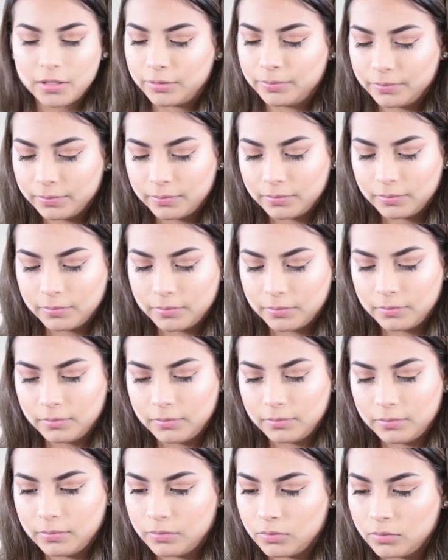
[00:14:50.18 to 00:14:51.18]
And now I'm going to
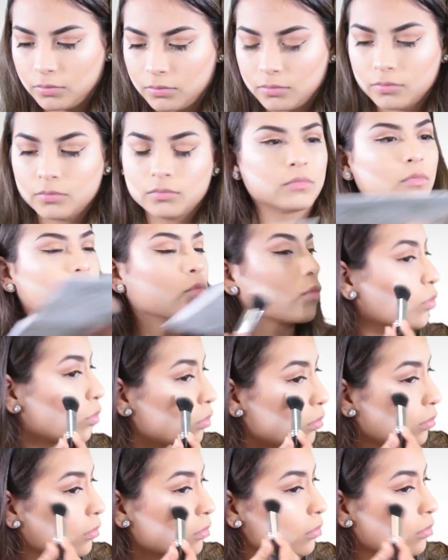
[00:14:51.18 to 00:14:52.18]
put a little bit
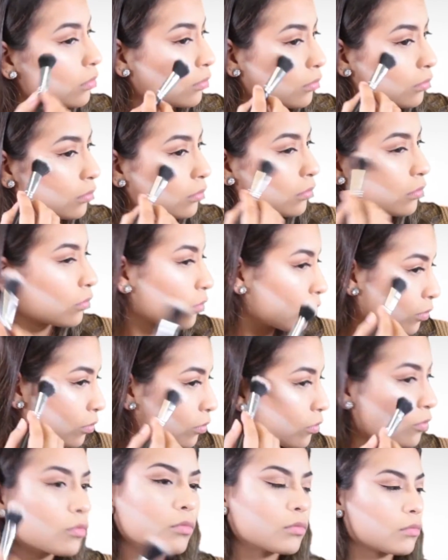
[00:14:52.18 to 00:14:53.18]
of the highlighter in
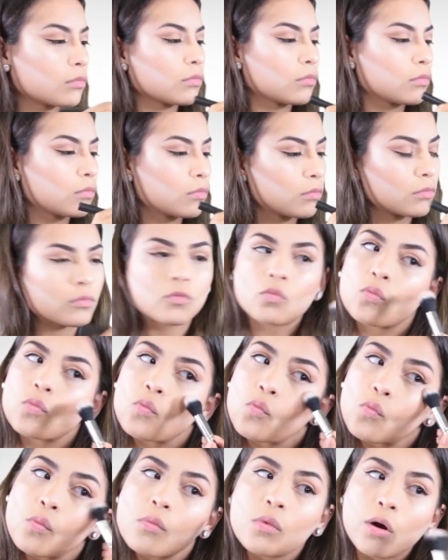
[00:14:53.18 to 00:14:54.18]
my inner corner to
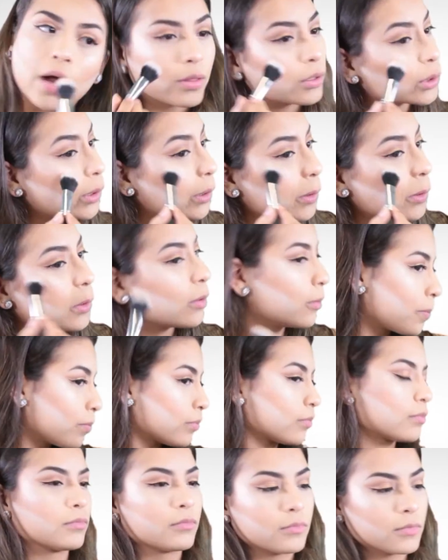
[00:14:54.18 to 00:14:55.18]
just brighten up my eyes
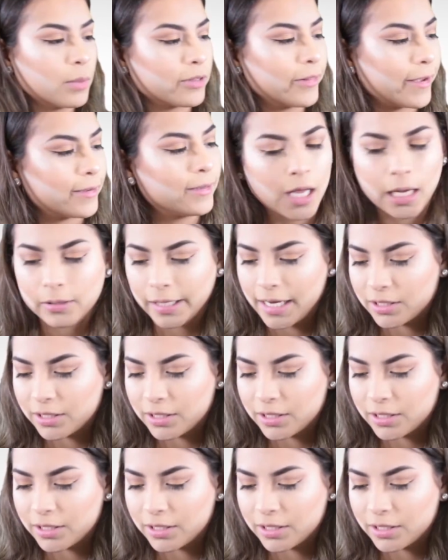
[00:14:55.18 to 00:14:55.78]
even more.